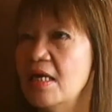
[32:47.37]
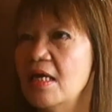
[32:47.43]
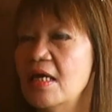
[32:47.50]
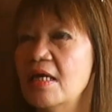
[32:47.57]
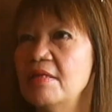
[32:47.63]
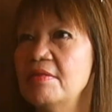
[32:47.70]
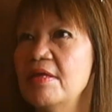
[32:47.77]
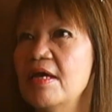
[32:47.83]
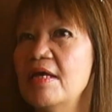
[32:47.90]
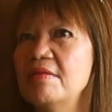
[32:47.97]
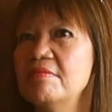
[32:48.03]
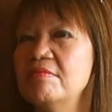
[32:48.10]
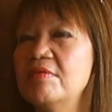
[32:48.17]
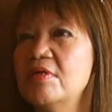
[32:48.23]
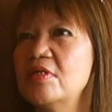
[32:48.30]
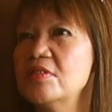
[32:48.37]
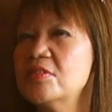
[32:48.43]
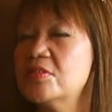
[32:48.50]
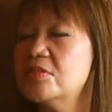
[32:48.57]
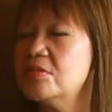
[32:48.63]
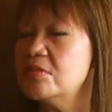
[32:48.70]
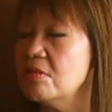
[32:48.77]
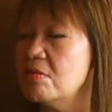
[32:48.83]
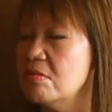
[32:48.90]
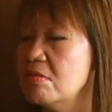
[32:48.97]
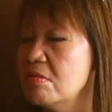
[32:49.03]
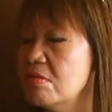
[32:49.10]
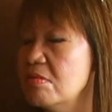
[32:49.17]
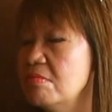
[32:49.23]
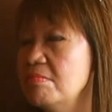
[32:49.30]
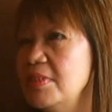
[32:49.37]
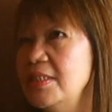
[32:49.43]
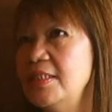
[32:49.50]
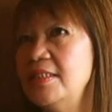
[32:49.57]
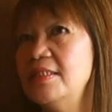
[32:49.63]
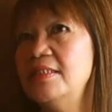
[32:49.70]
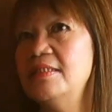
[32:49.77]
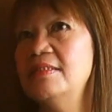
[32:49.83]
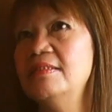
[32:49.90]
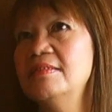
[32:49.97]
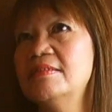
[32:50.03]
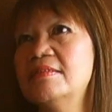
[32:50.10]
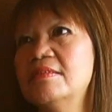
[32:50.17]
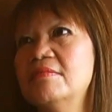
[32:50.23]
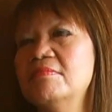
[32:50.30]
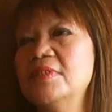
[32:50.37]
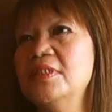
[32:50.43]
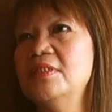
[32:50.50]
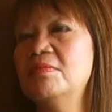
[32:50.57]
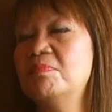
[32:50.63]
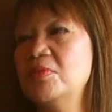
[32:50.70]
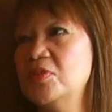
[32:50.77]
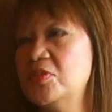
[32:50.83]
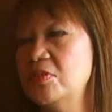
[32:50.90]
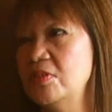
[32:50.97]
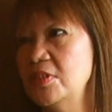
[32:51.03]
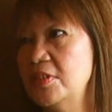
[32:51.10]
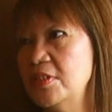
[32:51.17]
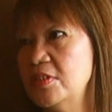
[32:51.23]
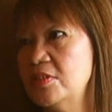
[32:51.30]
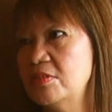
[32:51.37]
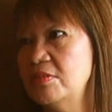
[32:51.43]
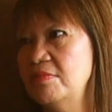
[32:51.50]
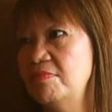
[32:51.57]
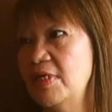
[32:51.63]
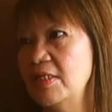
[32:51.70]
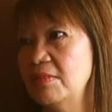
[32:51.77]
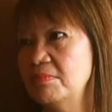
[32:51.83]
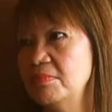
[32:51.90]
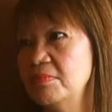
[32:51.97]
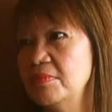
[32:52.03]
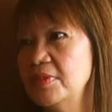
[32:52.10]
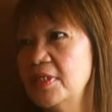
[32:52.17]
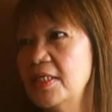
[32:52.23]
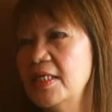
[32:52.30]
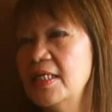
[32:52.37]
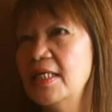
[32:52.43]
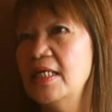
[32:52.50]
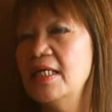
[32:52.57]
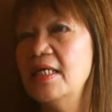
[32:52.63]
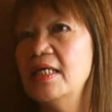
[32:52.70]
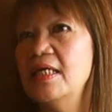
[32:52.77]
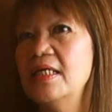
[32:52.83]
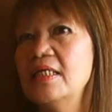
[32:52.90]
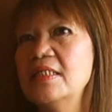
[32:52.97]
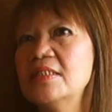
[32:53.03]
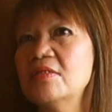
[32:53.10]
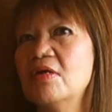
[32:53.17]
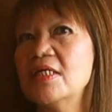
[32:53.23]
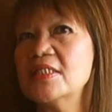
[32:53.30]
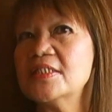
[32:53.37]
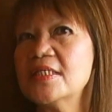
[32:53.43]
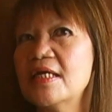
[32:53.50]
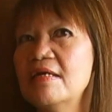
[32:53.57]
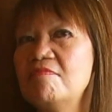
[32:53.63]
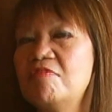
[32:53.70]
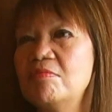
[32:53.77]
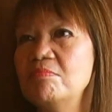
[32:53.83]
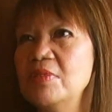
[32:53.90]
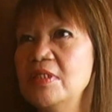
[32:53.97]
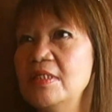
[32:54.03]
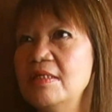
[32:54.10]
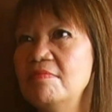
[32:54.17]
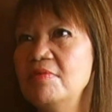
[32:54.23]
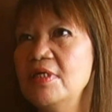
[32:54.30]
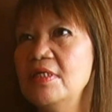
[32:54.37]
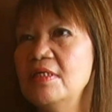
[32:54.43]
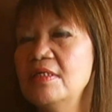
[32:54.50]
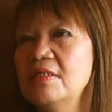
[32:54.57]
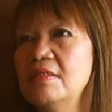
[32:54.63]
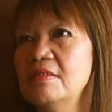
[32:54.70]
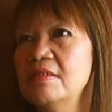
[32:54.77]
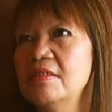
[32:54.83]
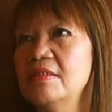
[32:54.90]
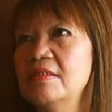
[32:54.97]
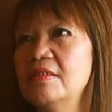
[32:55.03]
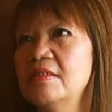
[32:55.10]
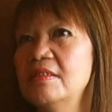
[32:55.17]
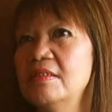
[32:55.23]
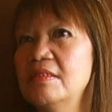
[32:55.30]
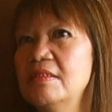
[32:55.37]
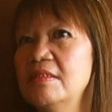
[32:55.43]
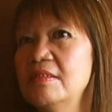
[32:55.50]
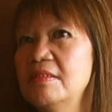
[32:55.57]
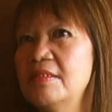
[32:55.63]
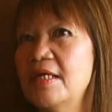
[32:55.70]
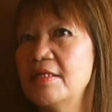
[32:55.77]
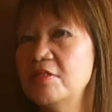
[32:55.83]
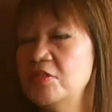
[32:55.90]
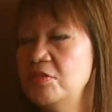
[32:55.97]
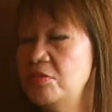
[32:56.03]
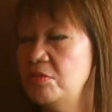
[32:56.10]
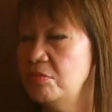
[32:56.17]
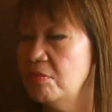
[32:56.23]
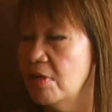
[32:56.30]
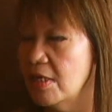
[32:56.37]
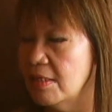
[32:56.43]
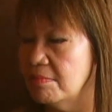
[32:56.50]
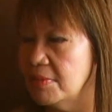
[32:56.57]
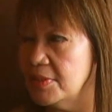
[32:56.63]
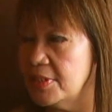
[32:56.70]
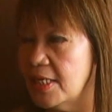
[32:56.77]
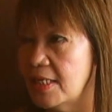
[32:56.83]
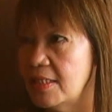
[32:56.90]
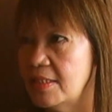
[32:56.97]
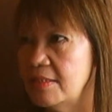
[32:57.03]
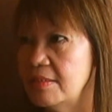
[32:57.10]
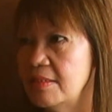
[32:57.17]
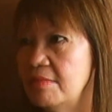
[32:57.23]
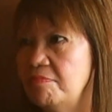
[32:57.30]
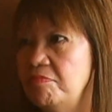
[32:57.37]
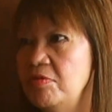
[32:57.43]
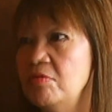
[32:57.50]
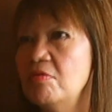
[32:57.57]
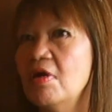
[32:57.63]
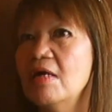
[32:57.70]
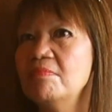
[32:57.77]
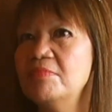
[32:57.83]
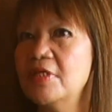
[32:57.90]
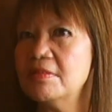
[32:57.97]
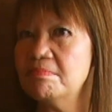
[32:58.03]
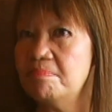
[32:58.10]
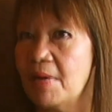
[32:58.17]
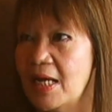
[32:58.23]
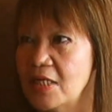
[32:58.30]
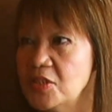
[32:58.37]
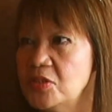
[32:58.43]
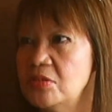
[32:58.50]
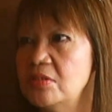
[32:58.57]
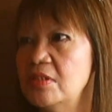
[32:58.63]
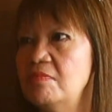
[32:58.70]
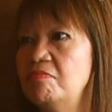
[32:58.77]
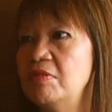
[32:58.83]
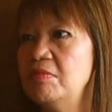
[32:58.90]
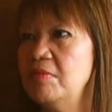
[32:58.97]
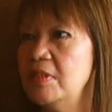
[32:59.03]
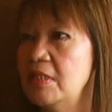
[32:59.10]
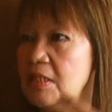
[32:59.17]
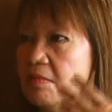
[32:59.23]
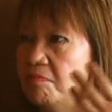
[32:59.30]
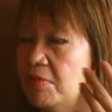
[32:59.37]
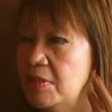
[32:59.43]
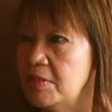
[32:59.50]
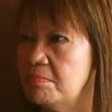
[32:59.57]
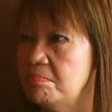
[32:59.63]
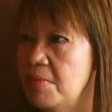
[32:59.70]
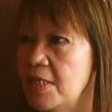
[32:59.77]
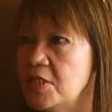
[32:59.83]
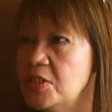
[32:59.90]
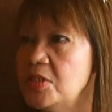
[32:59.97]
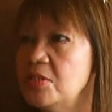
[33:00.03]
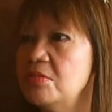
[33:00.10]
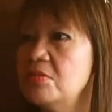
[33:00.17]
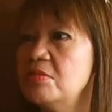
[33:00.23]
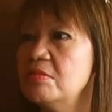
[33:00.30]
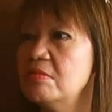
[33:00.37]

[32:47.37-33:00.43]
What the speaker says: And that there are so many opportunities to develop, okay? So aside from believing that you do have a talent, if you have that passion, if it makes you,